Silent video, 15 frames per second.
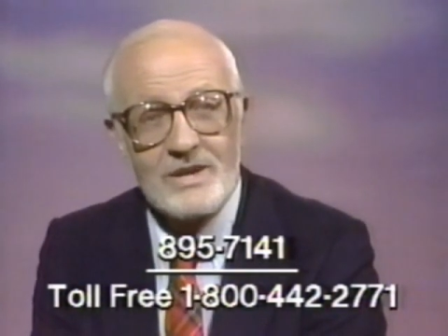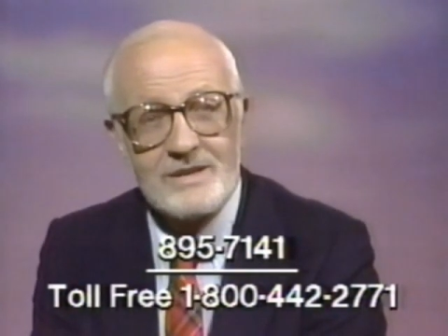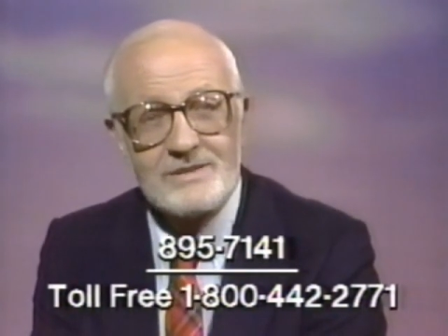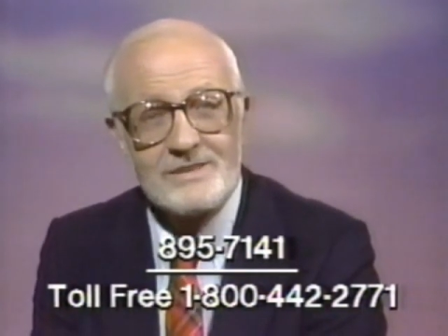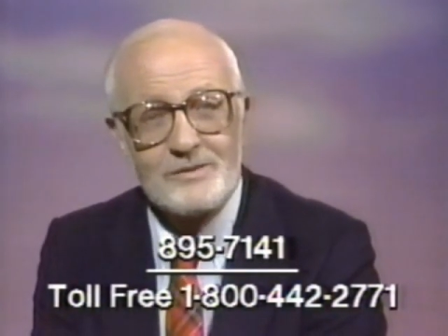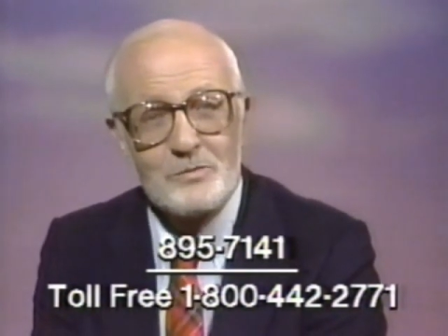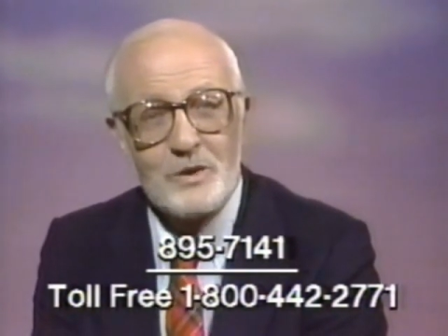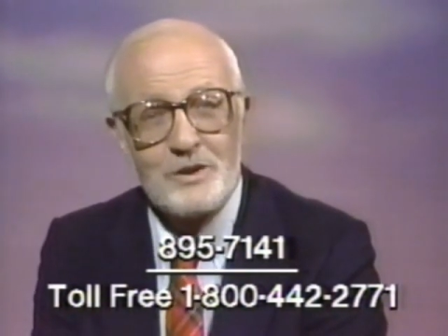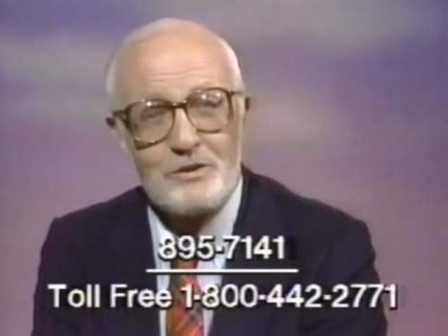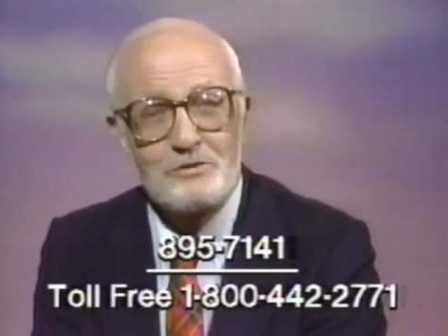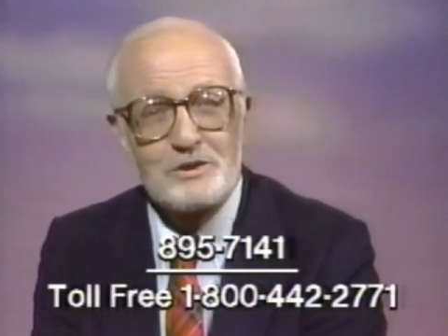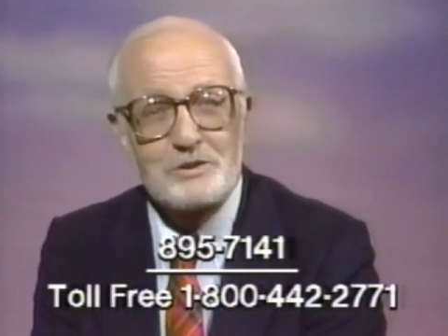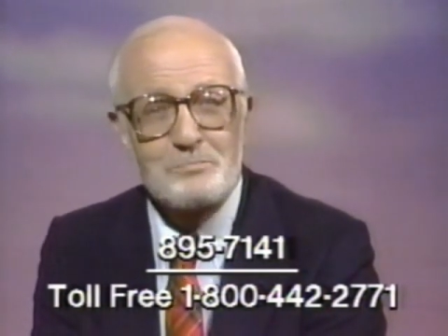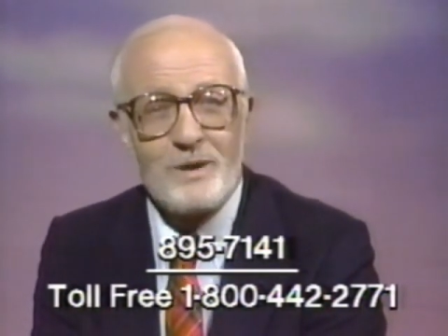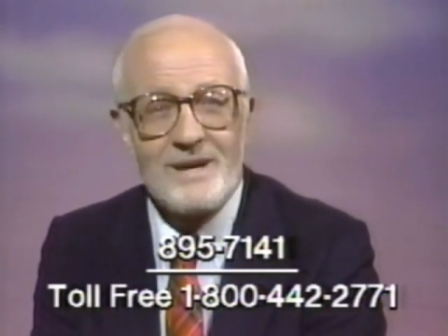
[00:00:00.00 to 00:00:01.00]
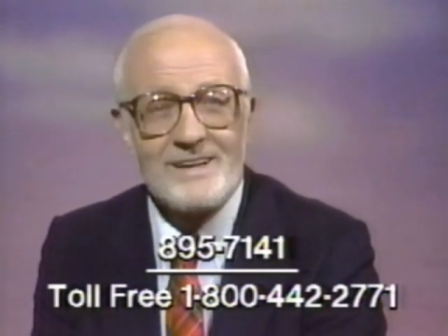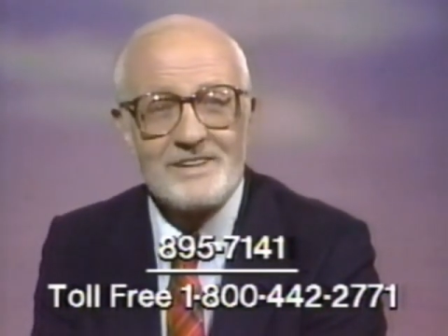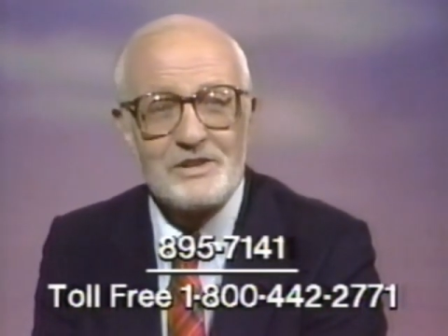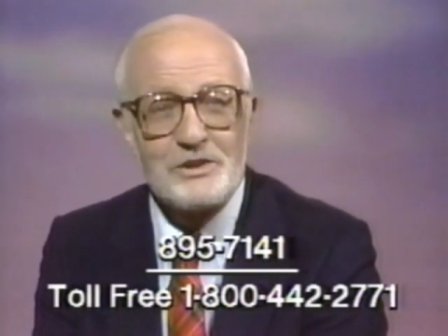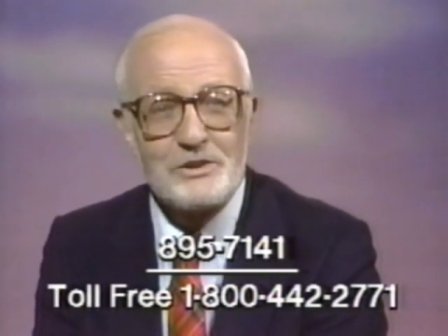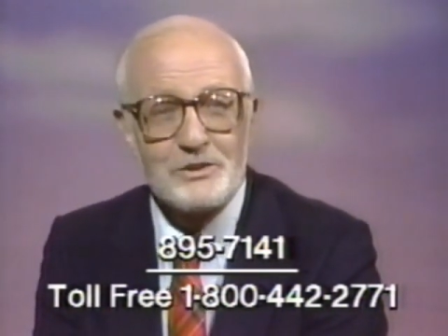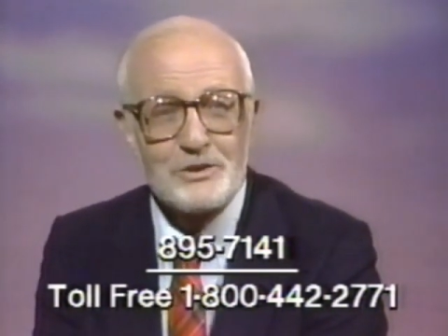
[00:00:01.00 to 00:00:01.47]
station if we don't
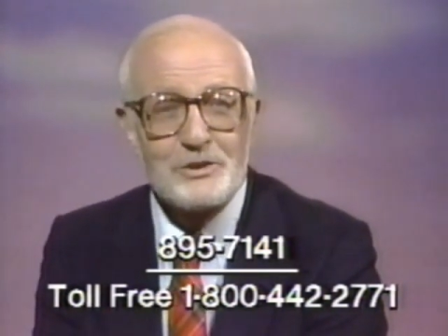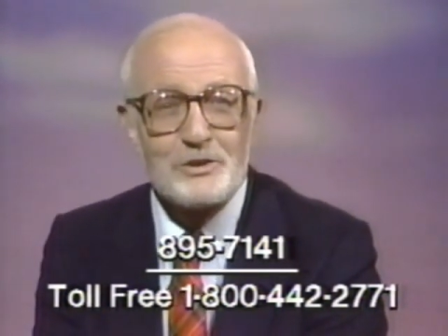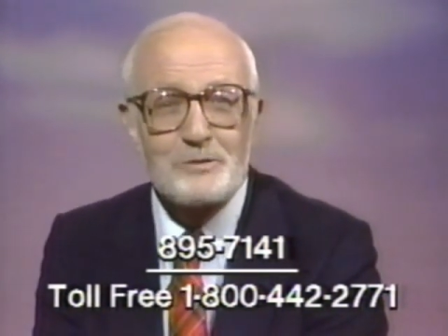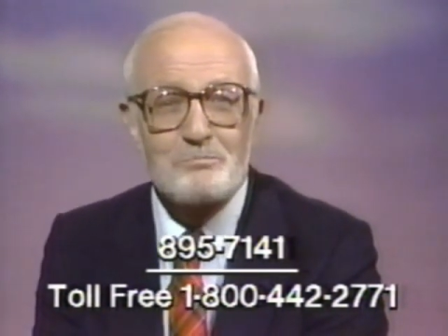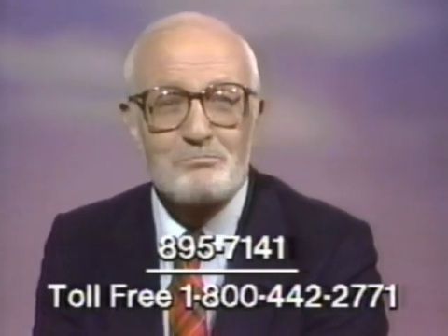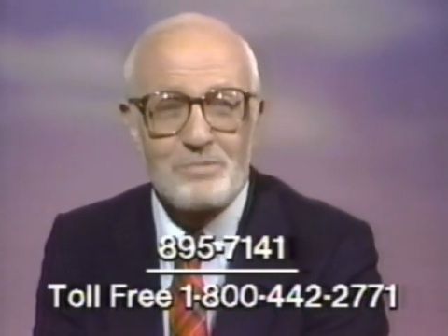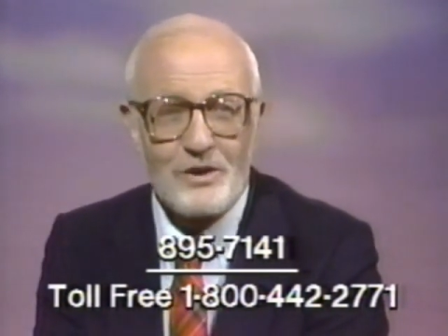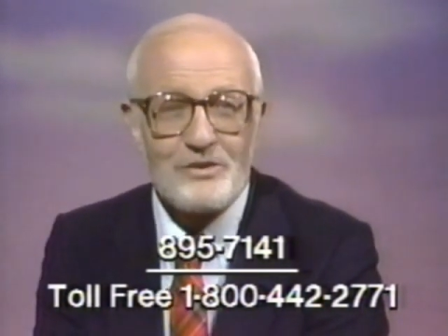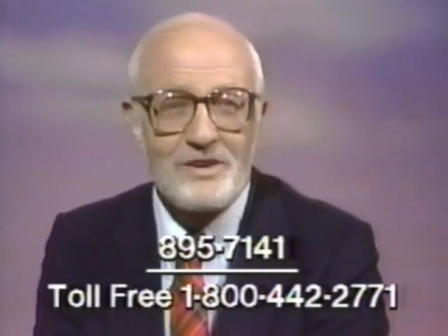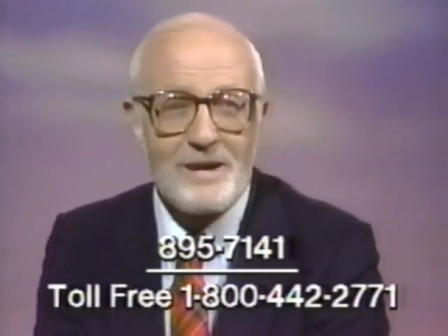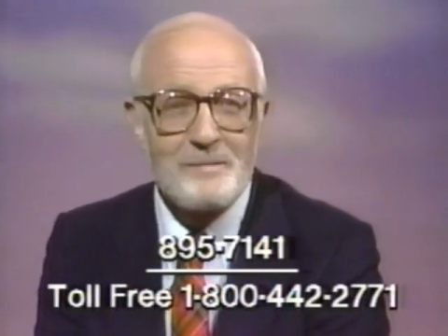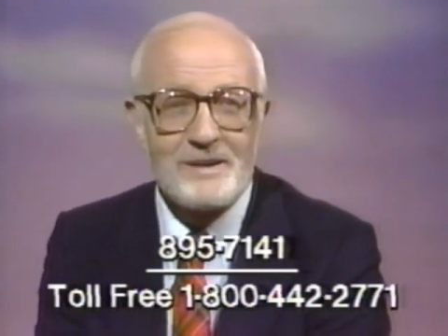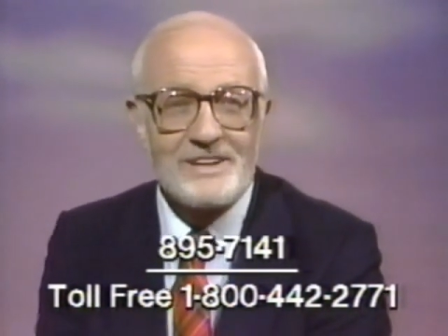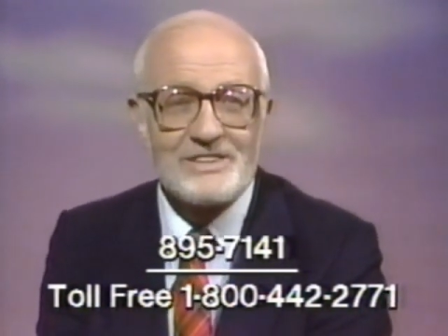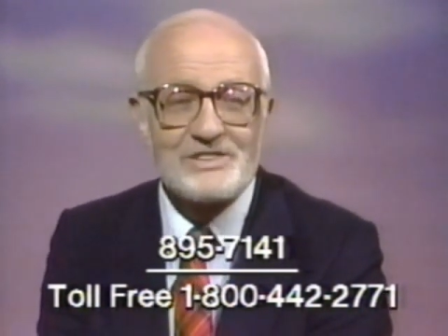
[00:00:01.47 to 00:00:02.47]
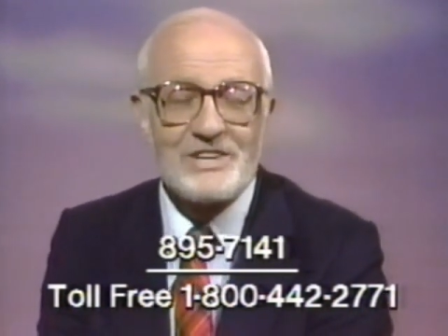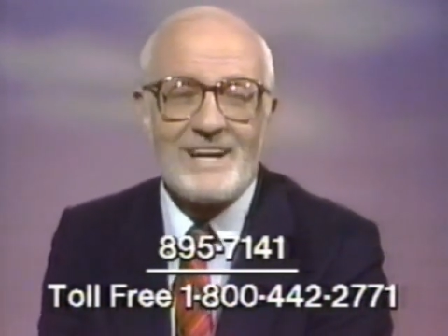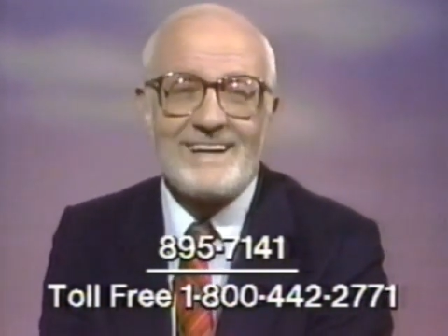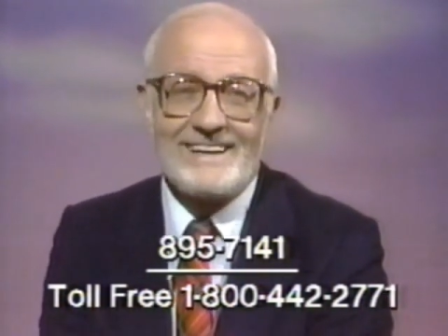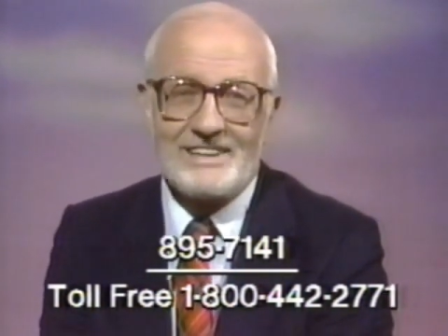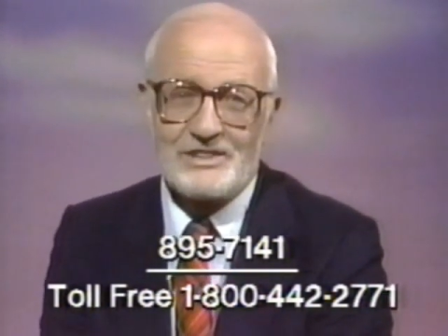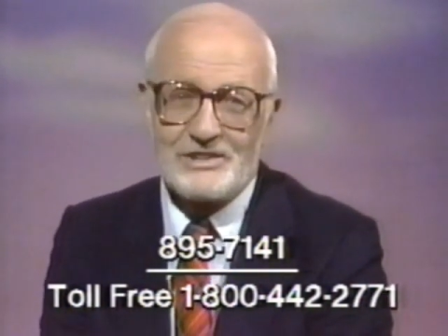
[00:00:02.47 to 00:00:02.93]
respond to your programming
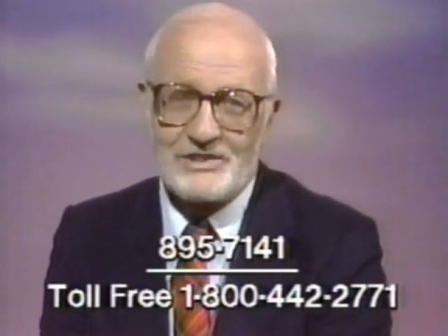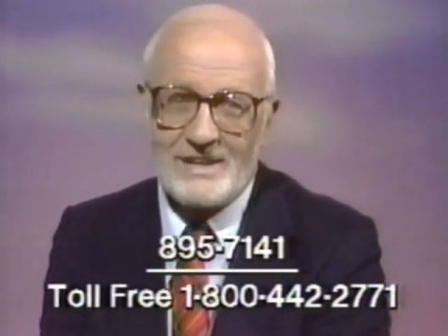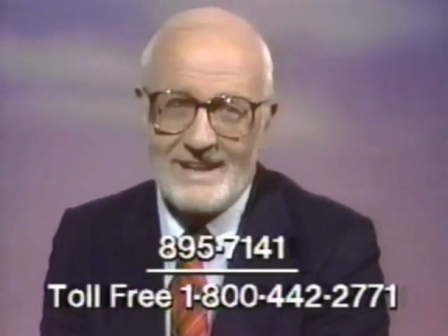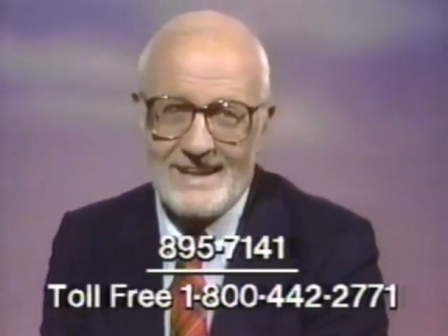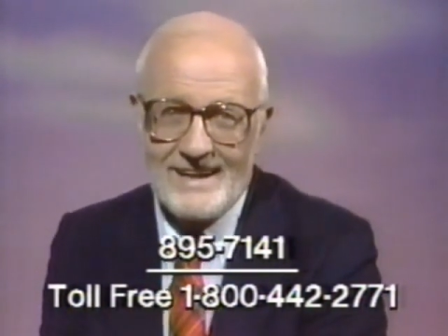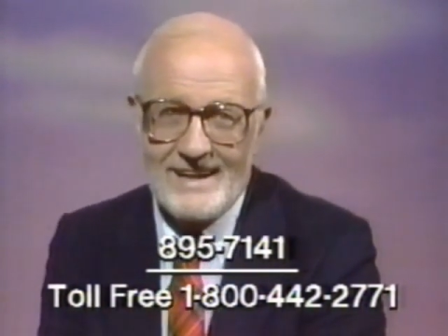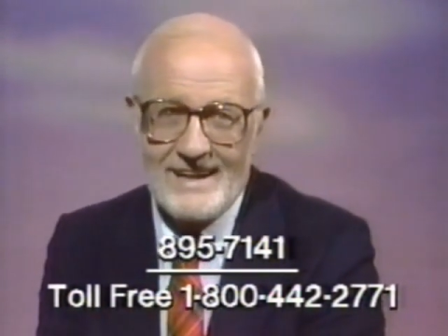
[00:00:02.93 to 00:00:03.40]
desires.